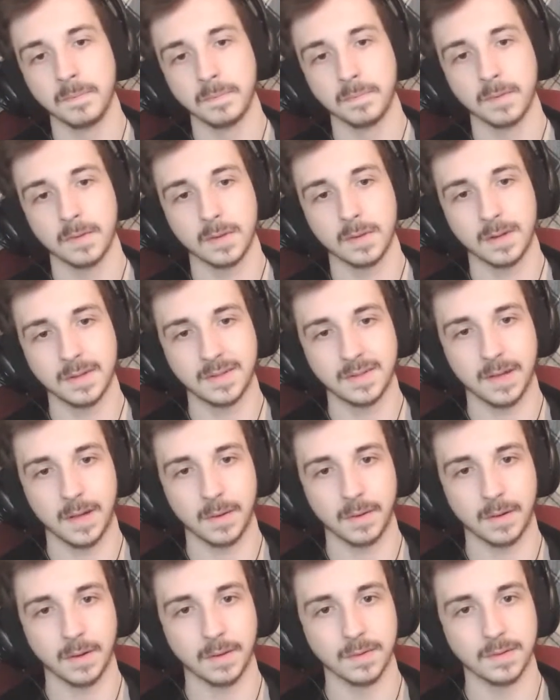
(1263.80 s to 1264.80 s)
Let's see how
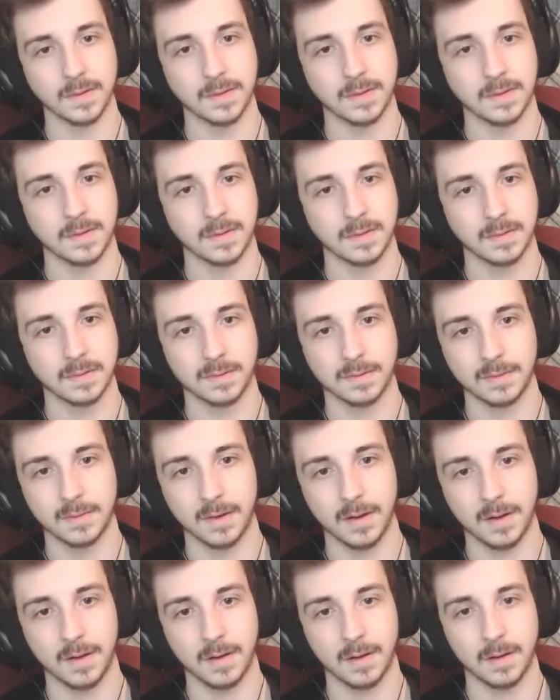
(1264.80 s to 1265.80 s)
it goes.
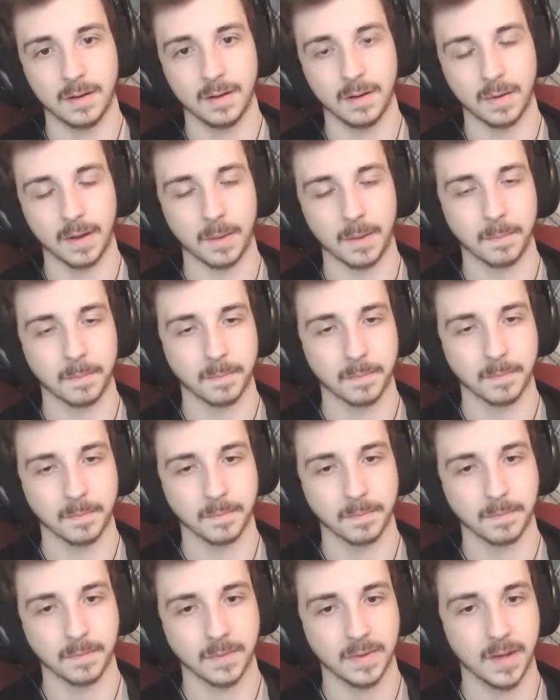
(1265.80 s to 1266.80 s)
Okay.
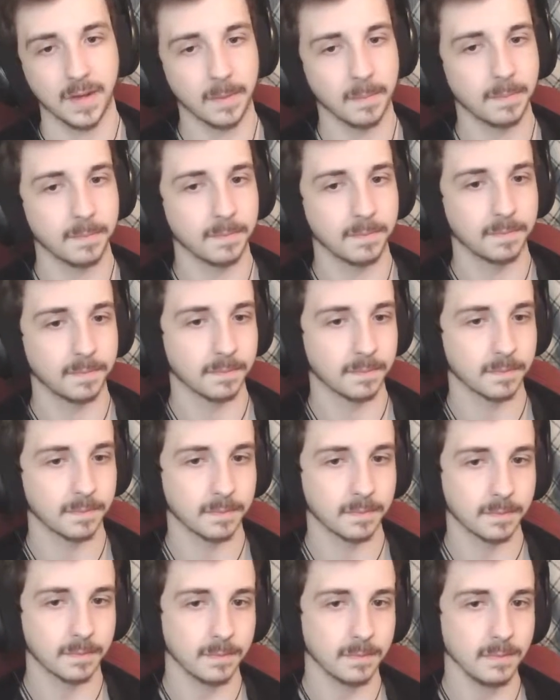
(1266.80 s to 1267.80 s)
Yep.
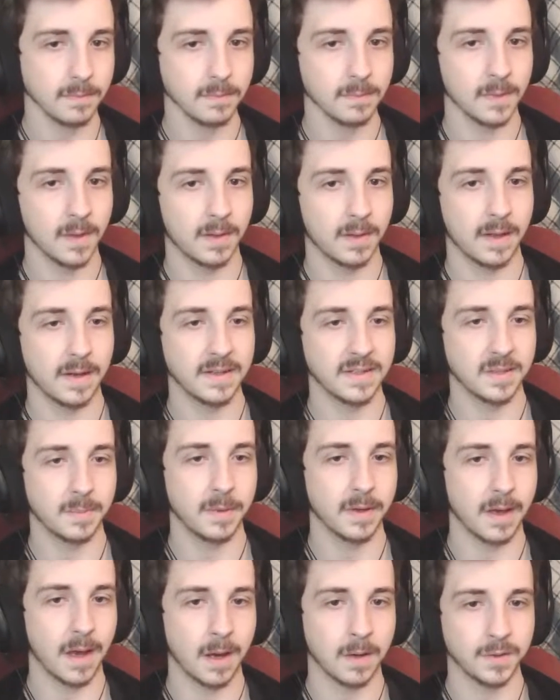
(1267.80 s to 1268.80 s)
That is a
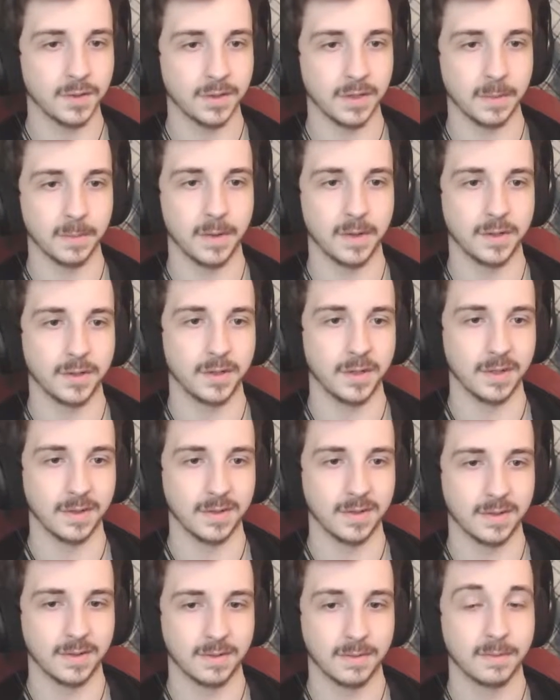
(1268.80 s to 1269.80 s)
big ouchie, but
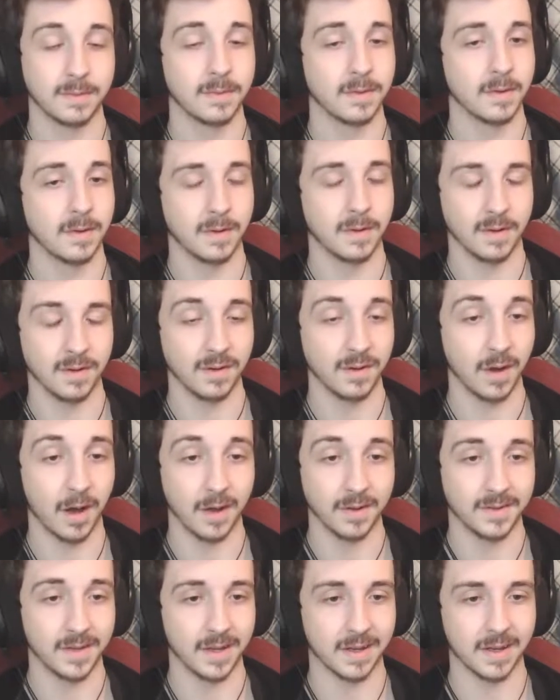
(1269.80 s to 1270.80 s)
she's
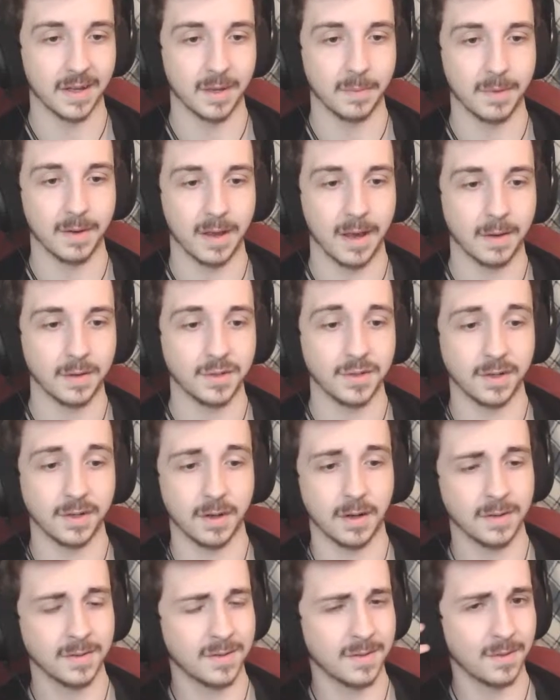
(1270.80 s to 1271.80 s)
not taking a big ouchie.
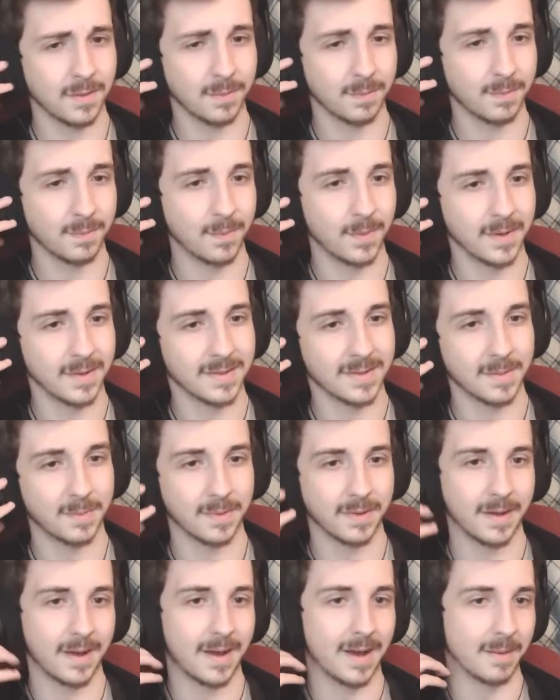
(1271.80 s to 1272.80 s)
Also, what is up
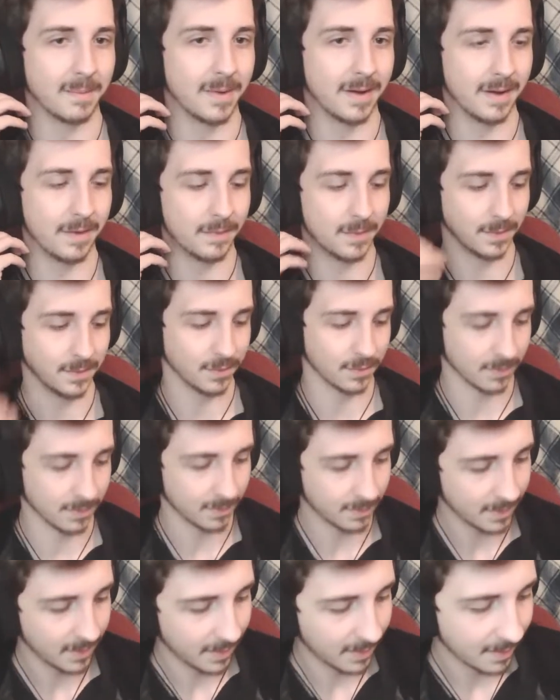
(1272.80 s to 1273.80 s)
with that? Headphones are
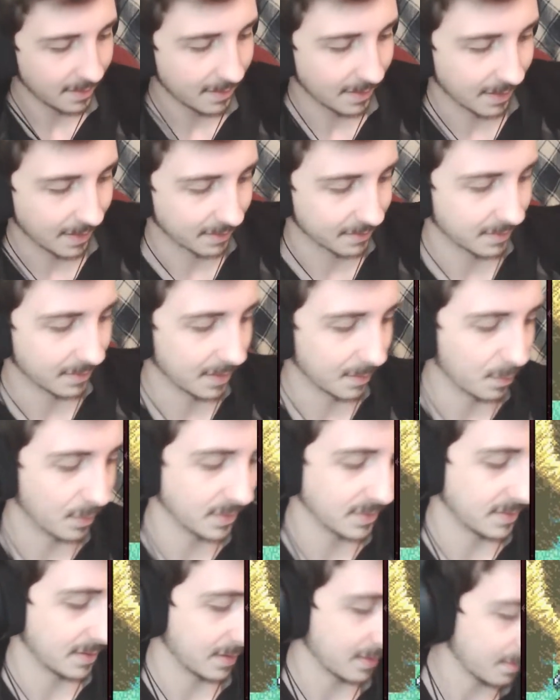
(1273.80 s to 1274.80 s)
acting up.
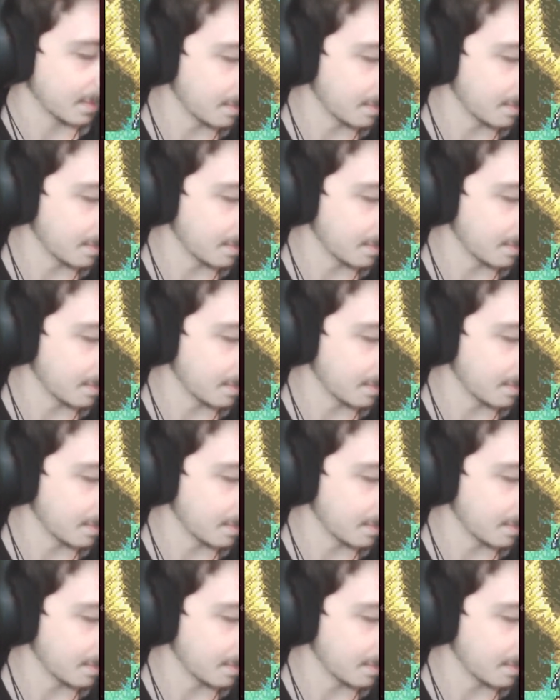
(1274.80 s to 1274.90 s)
1 second.